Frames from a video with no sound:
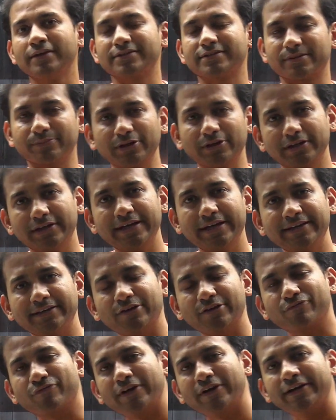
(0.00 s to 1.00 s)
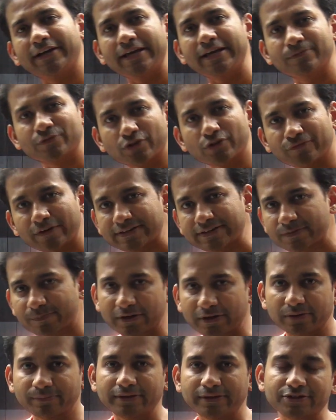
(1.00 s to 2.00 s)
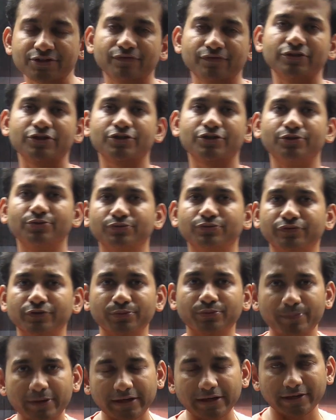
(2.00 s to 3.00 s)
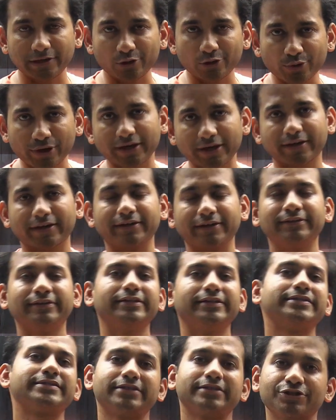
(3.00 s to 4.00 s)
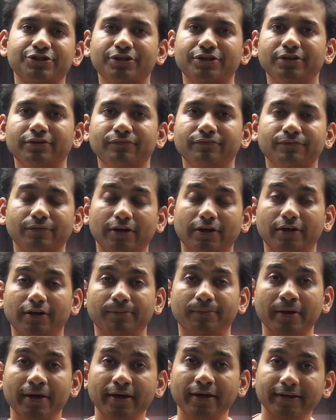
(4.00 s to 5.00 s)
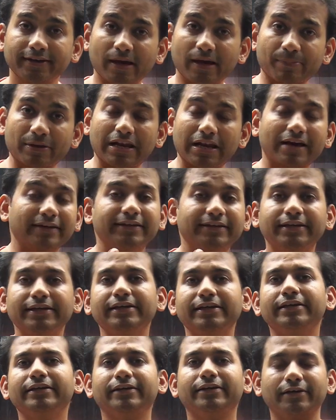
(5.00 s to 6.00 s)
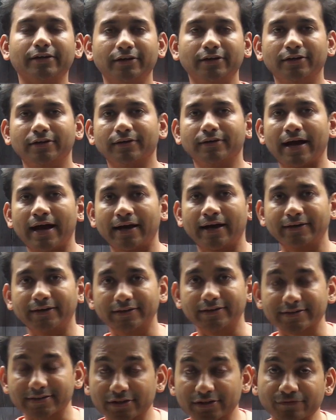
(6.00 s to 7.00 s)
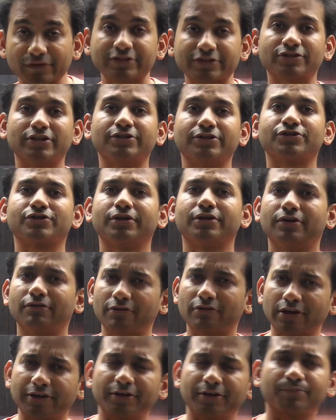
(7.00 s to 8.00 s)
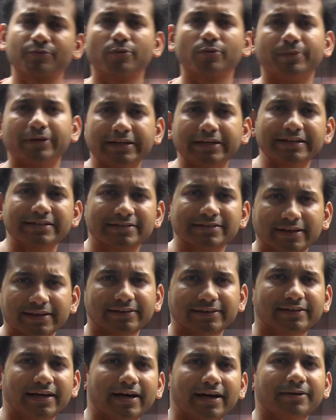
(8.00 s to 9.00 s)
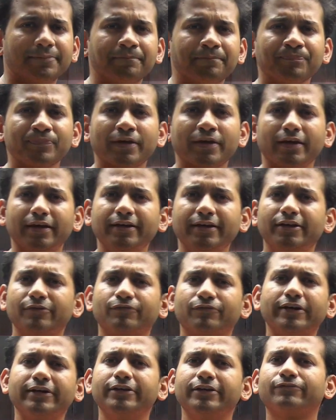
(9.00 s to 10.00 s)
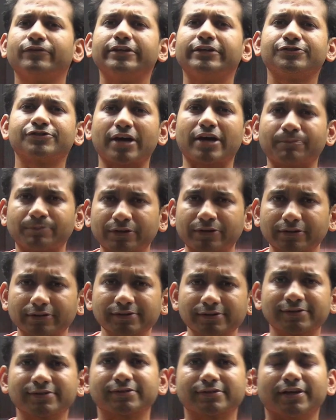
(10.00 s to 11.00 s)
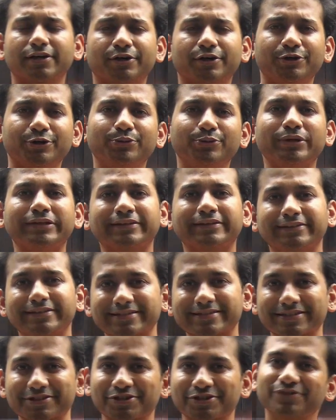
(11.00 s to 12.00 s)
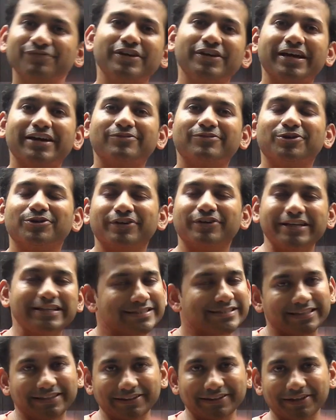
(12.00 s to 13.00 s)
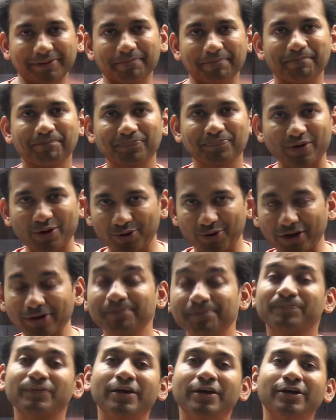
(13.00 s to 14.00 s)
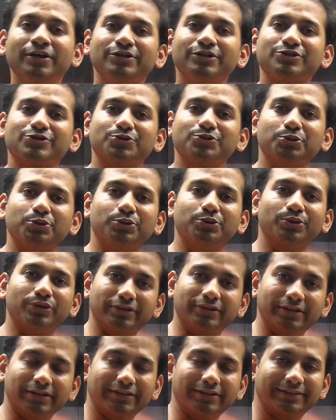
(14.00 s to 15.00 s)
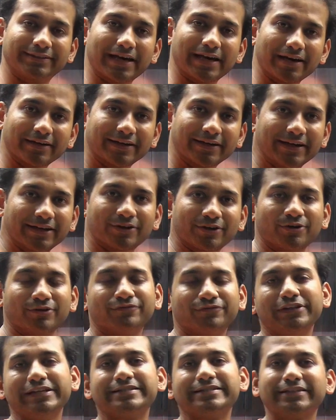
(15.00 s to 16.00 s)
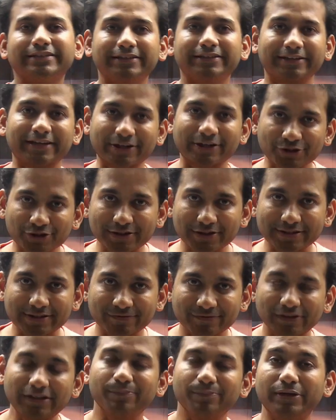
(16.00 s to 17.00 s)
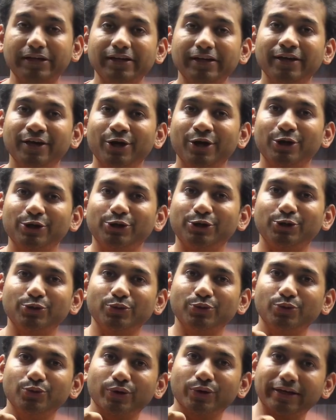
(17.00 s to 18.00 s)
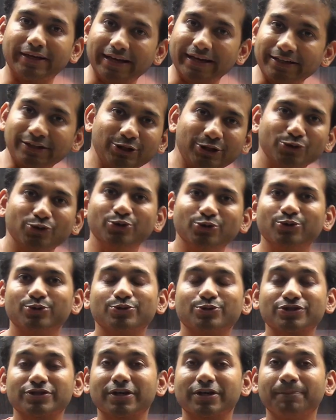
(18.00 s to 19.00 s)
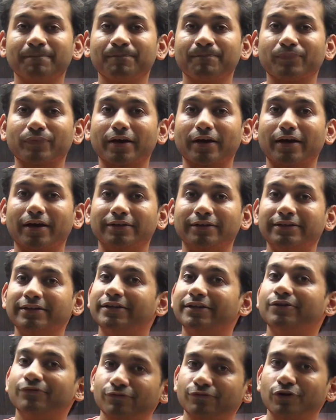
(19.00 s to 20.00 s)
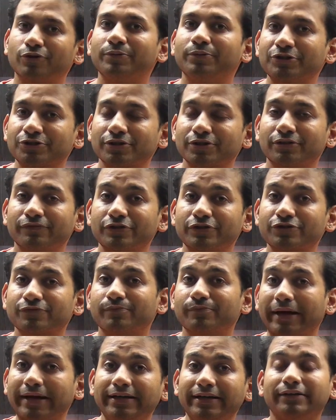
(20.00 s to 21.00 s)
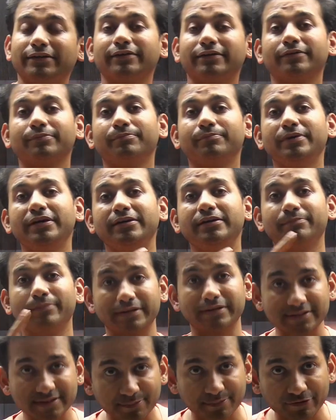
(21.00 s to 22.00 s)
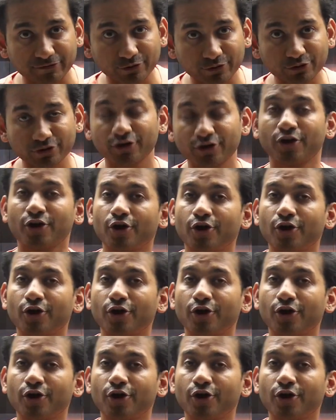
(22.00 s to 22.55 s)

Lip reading: Similarly, different types of experiments which you would be looking in this session, capillarity and surface tension, related properties like that, in different chapters during the discussion we have already seen them. Okay, so the target of these interactions will be to get to know some other information which might be missed before,